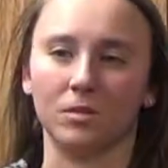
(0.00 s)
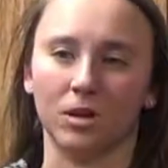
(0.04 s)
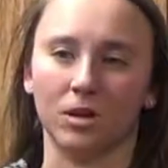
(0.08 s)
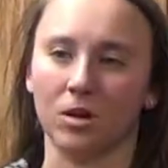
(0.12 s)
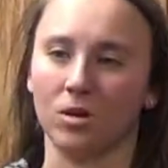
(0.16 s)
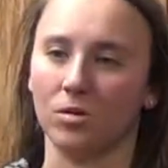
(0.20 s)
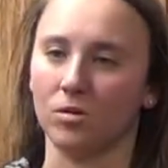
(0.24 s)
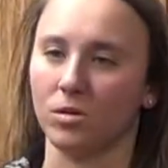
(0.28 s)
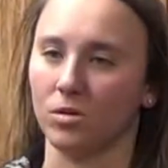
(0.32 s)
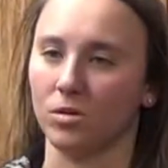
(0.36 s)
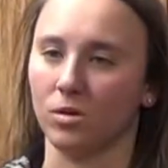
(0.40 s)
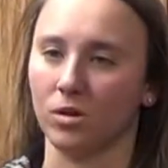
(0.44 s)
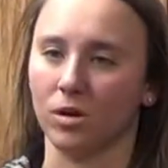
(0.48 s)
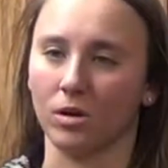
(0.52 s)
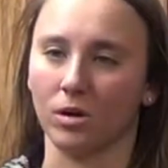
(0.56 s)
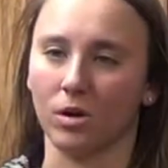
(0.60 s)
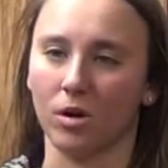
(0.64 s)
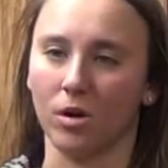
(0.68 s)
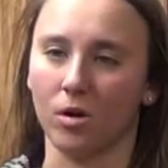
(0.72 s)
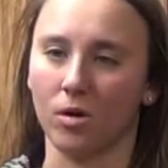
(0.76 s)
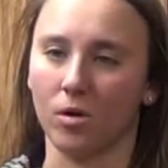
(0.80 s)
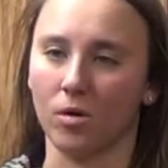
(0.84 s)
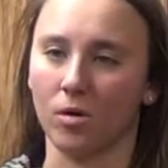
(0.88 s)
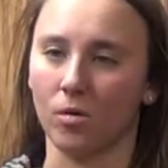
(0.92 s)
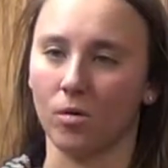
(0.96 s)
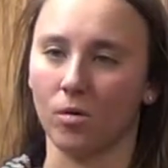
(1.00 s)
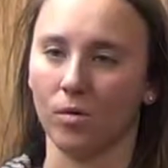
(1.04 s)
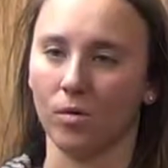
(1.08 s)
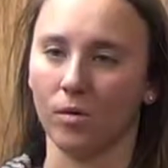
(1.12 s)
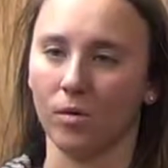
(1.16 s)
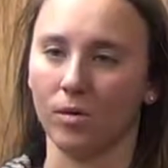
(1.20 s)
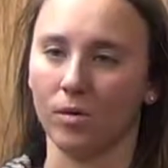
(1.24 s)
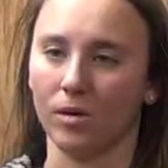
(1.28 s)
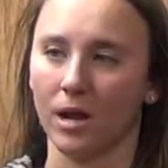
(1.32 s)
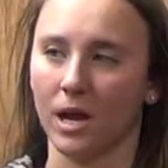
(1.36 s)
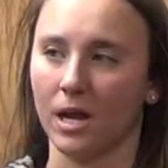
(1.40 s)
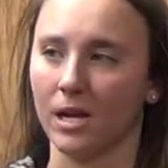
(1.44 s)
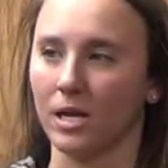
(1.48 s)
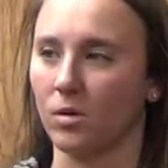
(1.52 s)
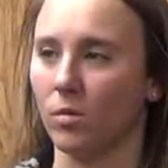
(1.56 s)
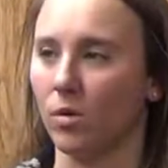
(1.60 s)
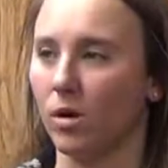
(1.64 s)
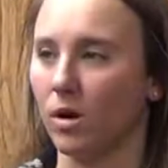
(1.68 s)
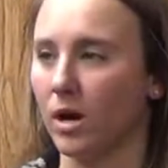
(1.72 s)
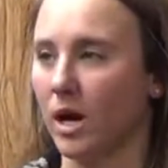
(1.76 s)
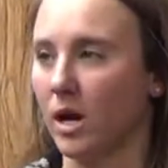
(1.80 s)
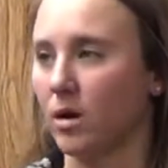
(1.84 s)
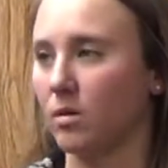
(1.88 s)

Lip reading: You can go anywhere.